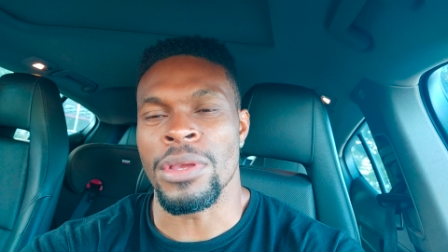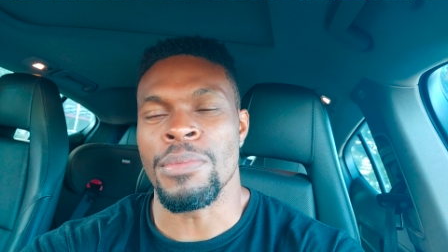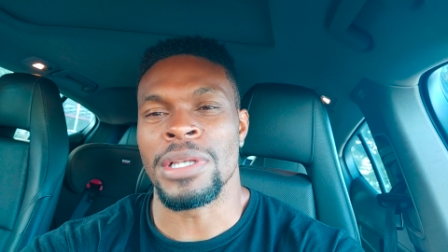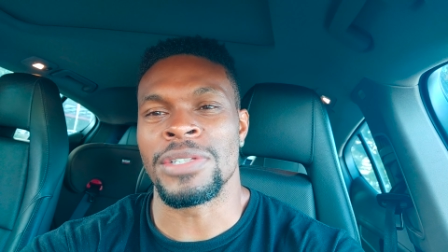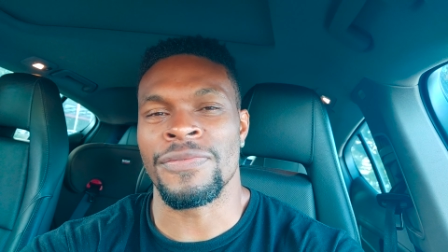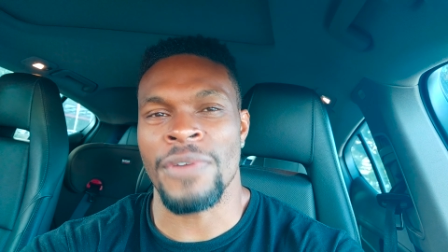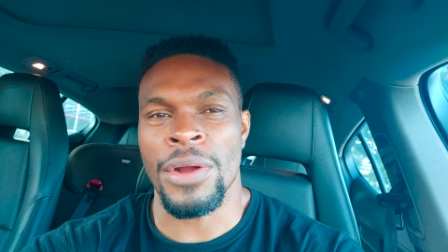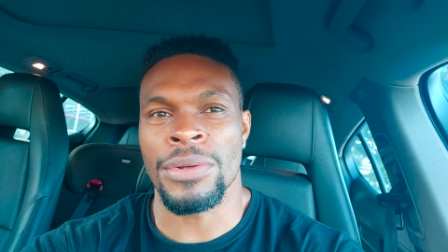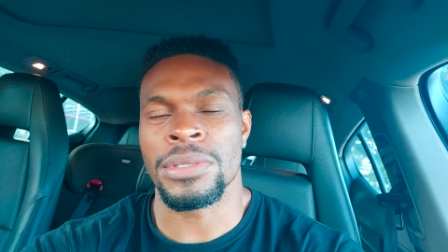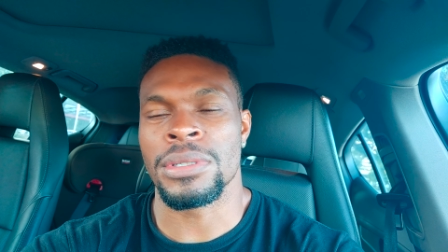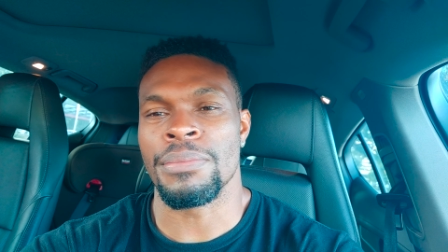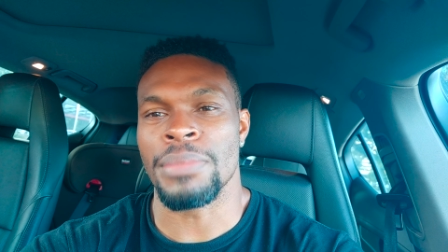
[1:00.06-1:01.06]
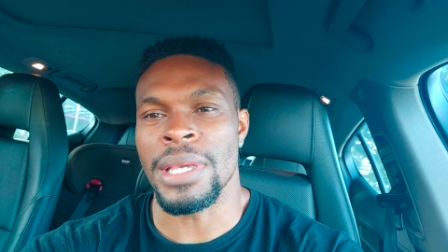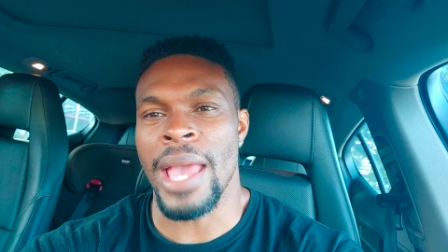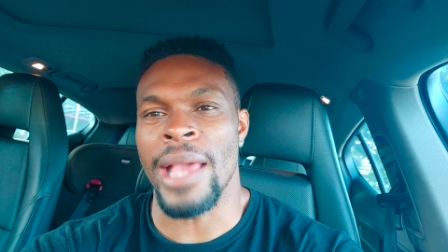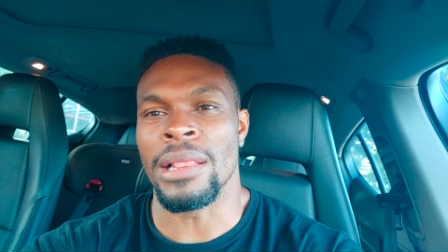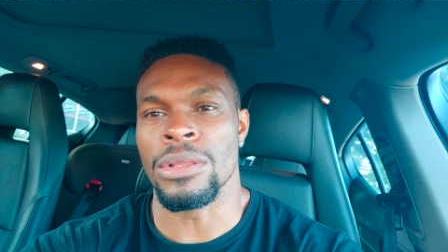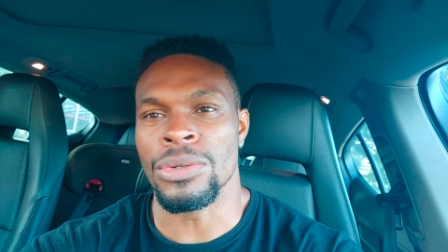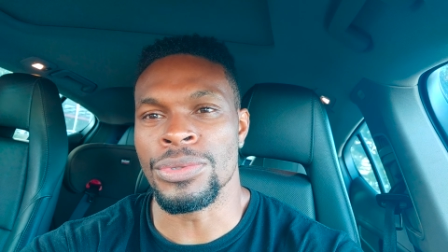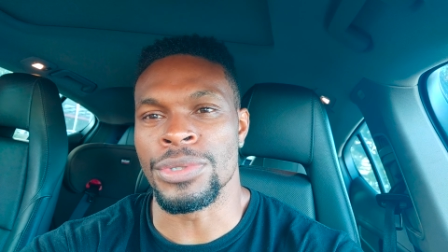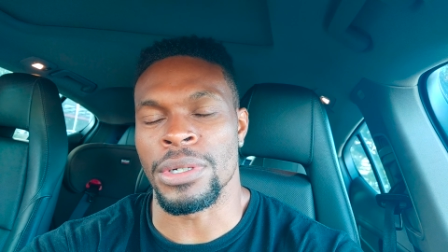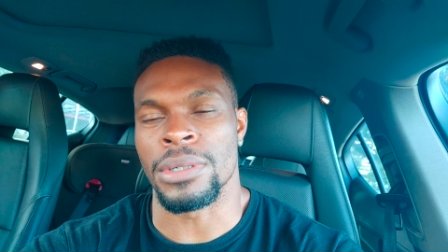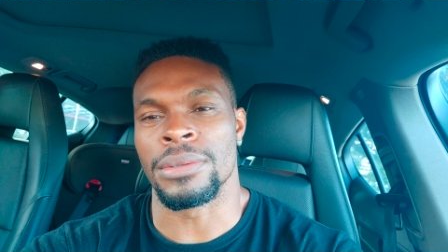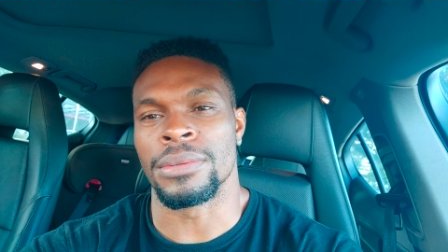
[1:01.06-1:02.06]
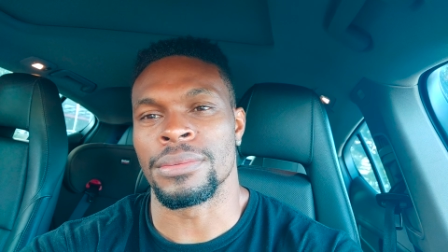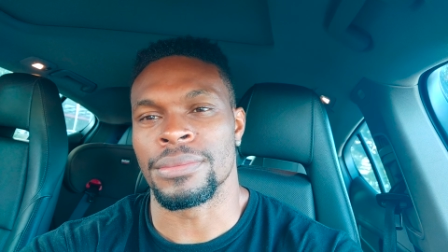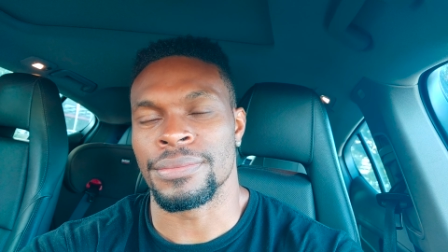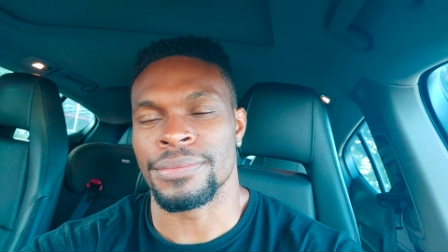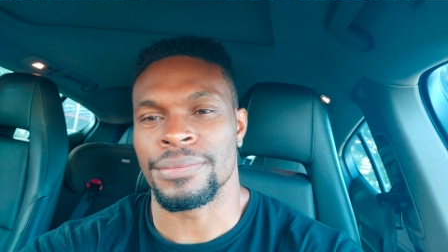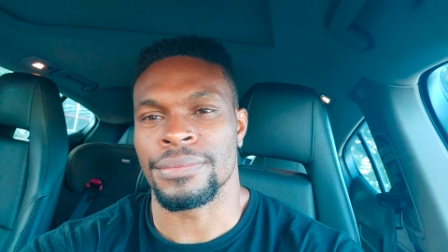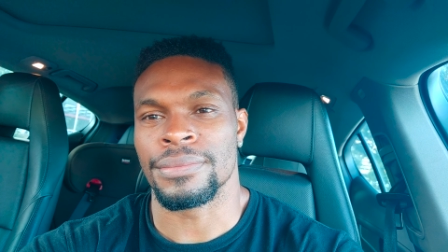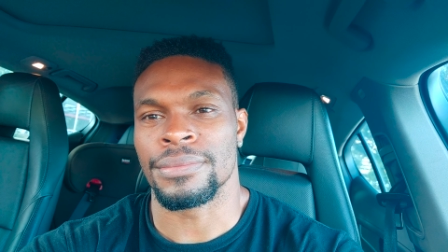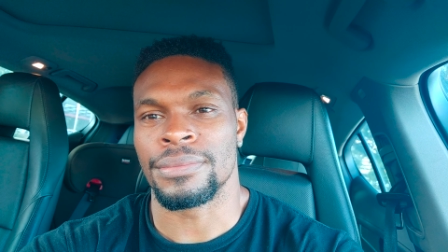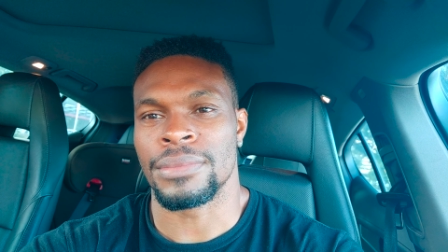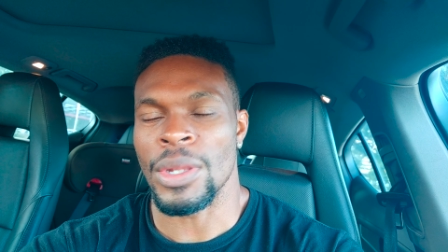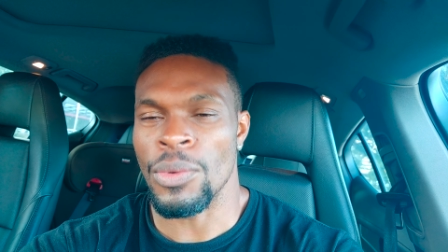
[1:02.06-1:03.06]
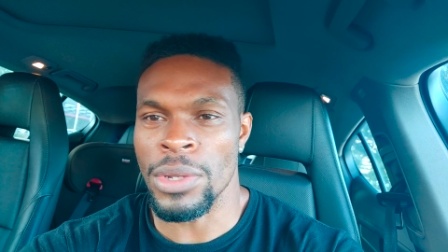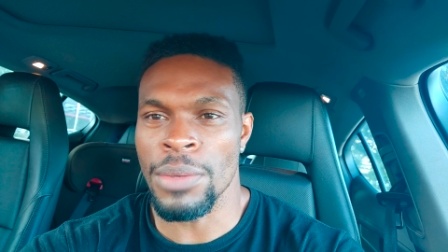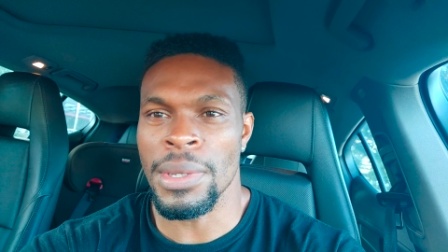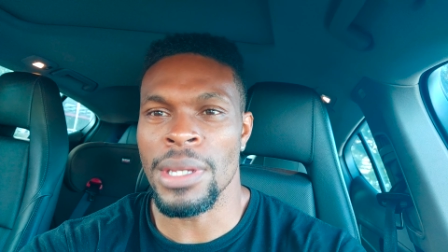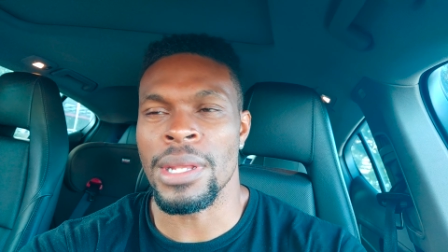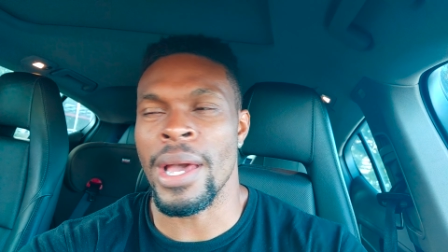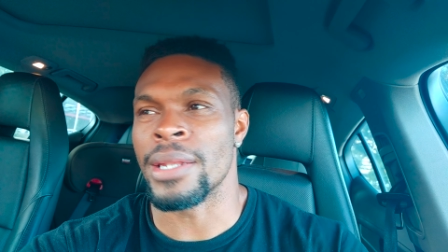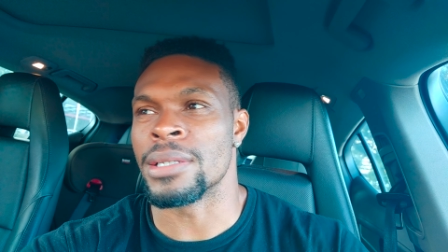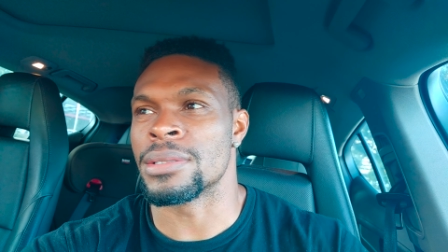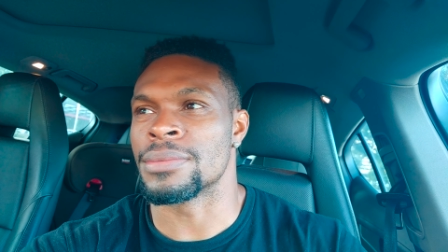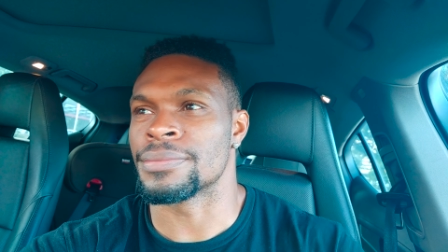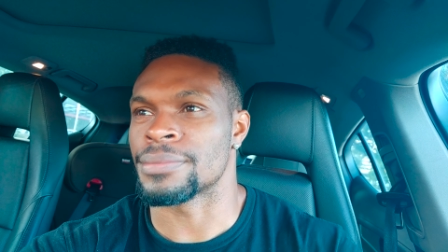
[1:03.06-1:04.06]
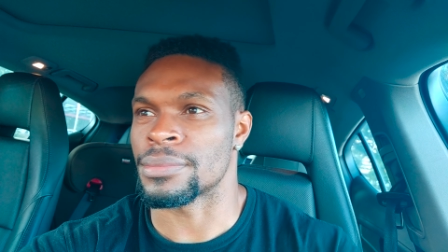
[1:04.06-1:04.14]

You must first be a loser. What do you mean, Dynast?